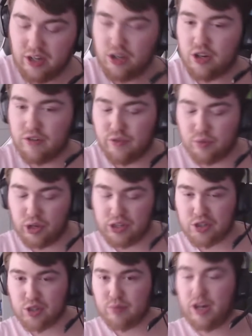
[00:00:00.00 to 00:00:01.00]
Otherwise,
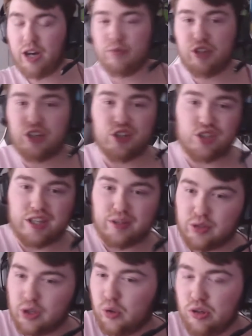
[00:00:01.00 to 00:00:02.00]
I'm gonna steal
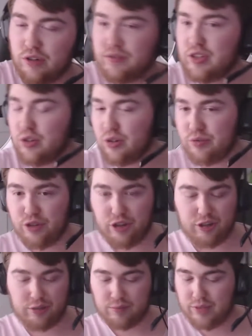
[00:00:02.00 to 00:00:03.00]
all
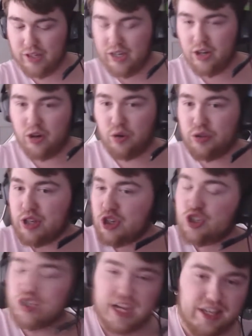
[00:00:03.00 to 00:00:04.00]
your
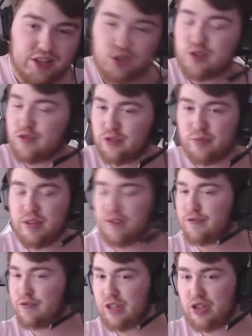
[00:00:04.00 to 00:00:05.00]
steaks from your
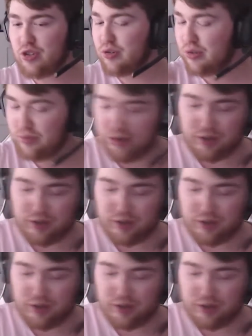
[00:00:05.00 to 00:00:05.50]
fridge, or